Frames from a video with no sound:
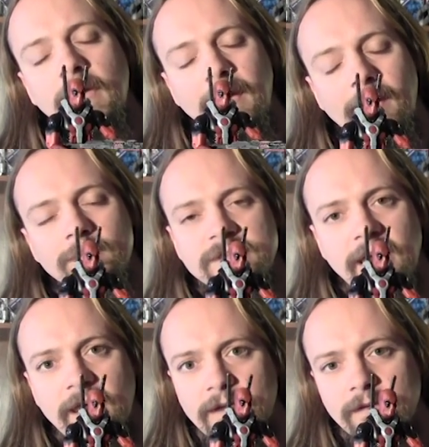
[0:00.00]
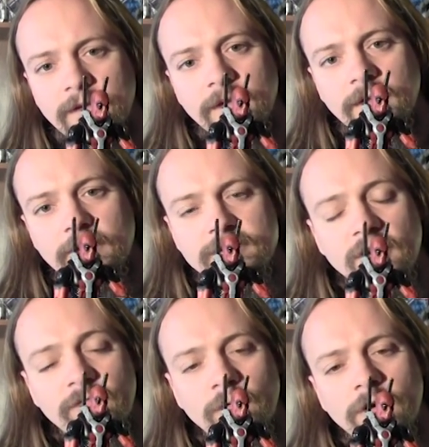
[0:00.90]
abs, head, and
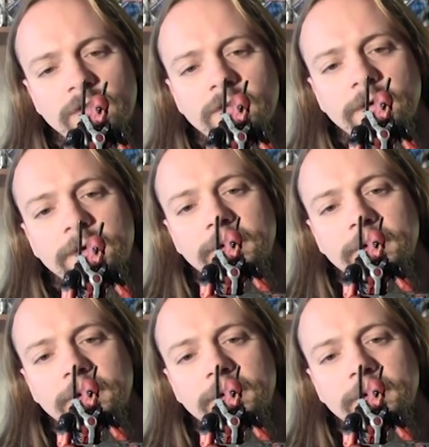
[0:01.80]
so forth.